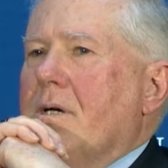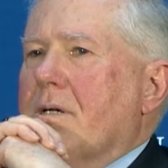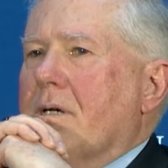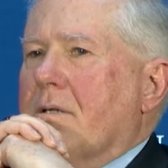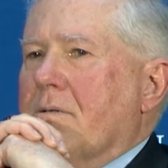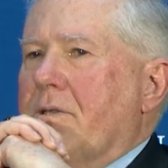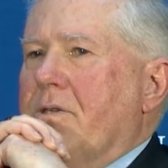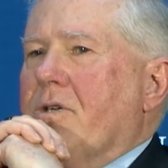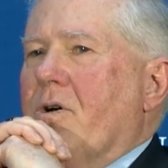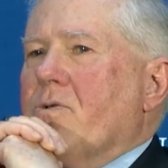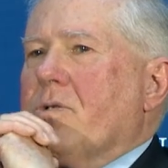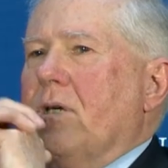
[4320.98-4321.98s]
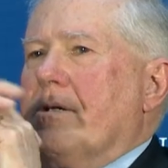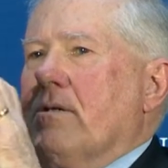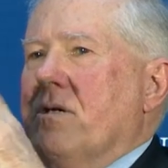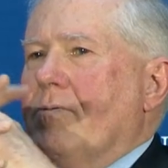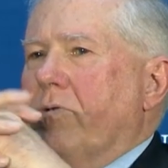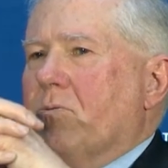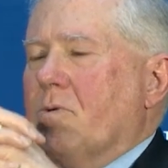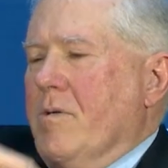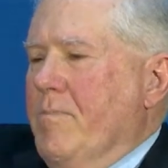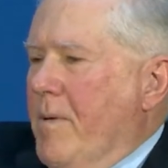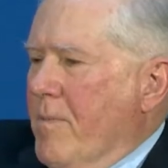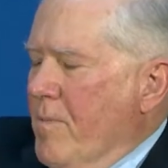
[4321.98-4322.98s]
got to lead the toast yesterday. It was really
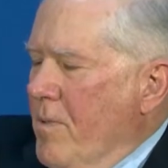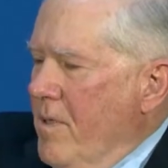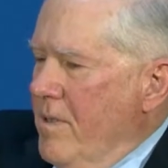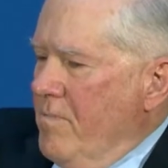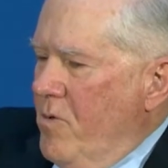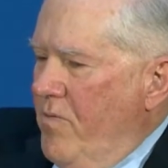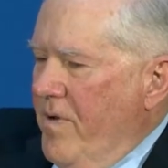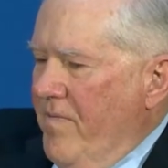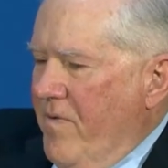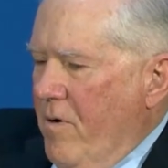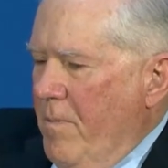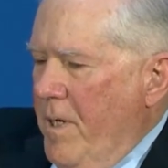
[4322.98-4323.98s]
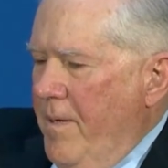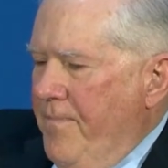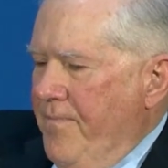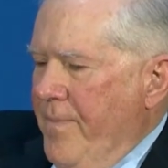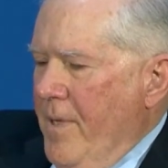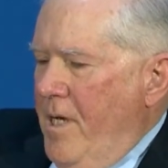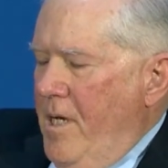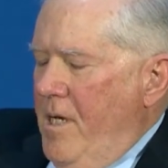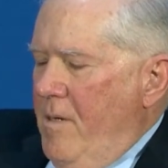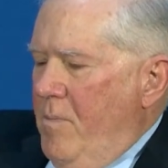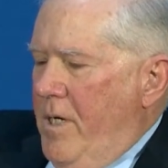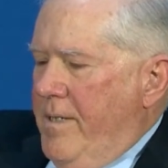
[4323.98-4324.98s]
memorable and moving for me.
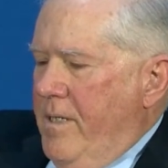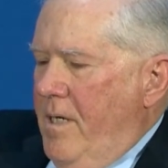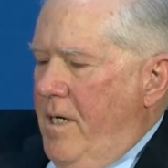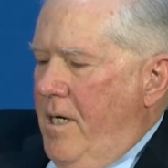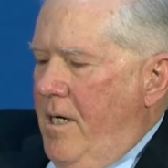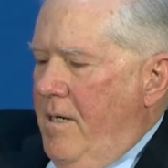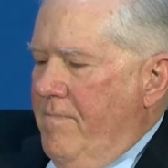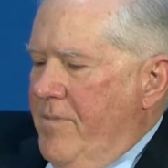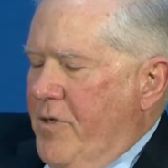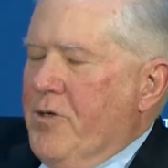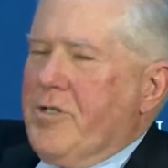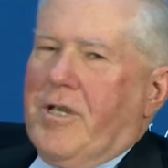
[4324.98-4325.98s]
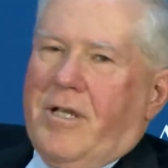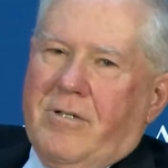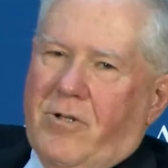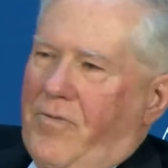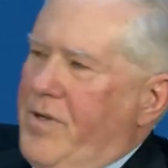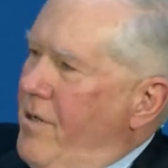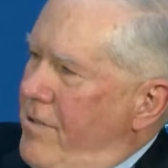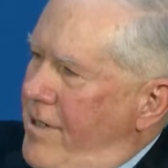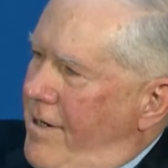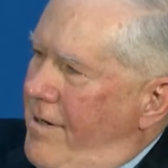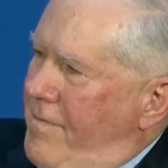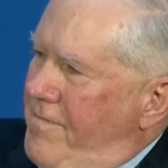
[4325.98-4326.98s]
But 30 Seconds Over
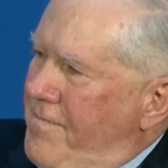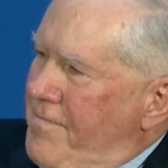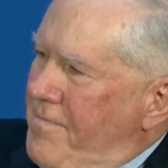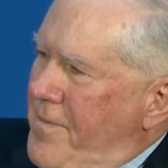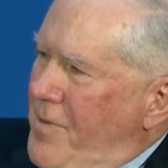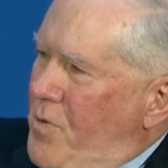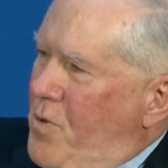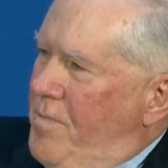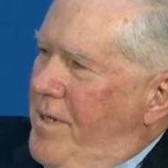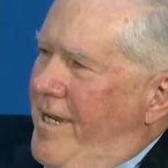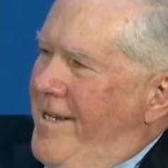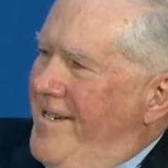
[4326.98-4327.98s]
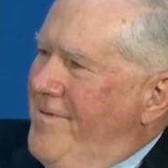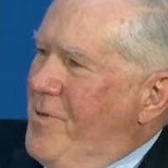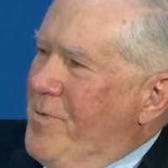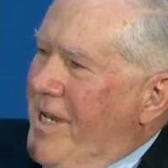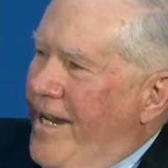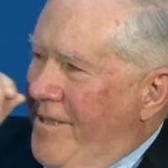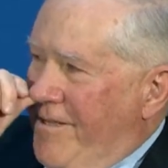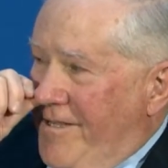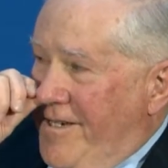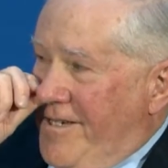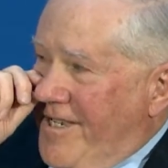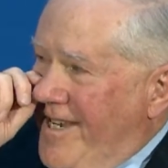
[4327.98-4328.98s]
Tokyo would be on the
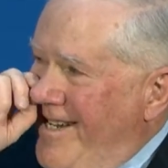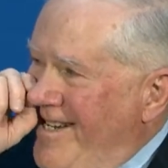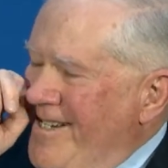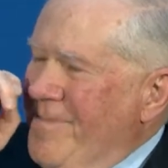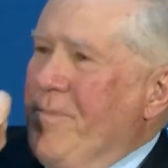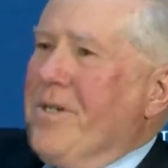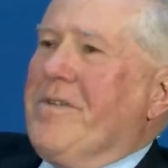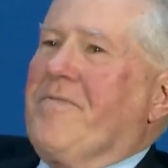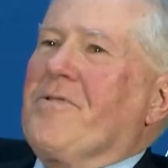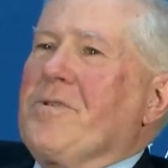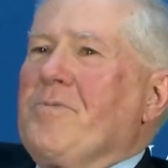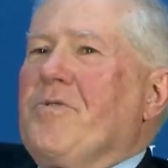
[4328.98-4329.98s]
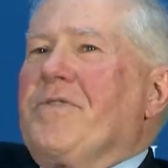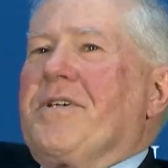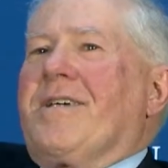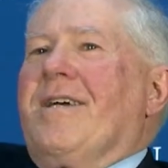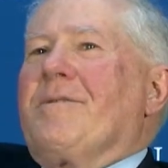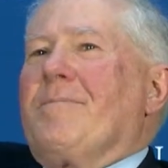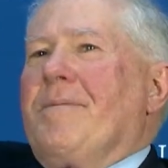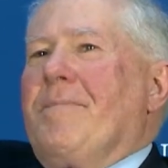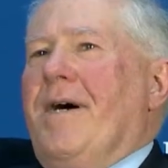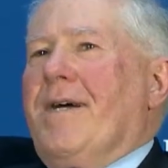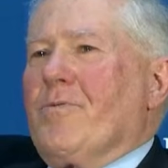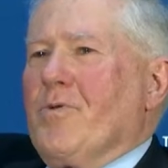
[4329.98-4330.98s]
list. But the first movie that came to my
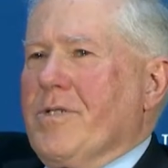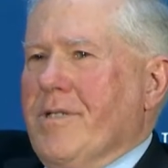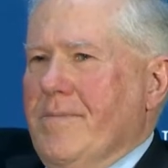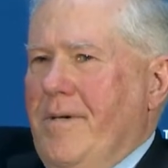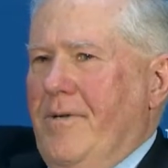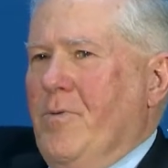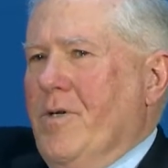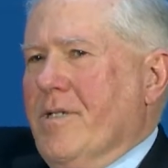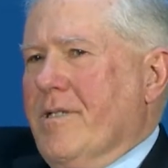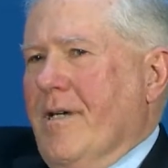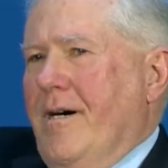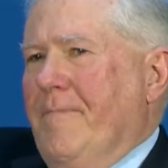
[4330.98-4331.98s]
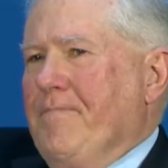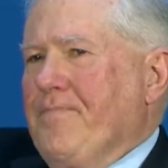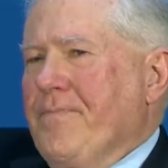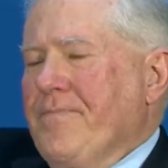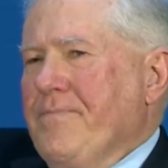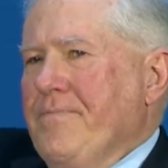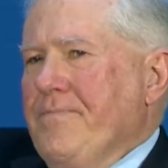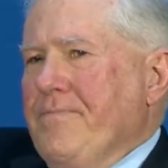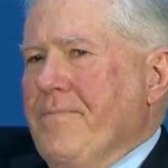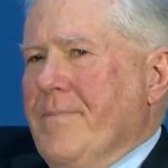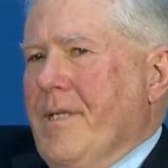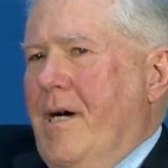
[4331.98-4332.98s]
mind was A
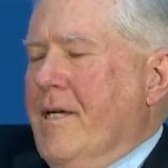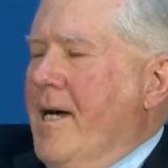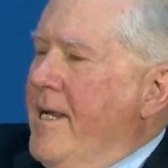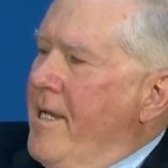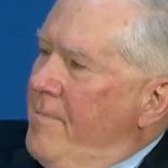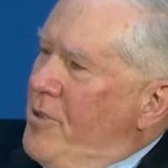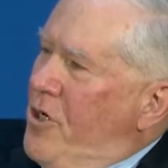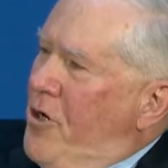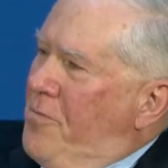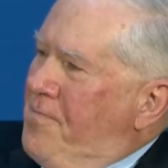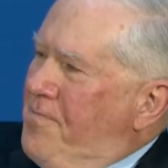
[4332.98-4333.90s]
Guy Named Joe.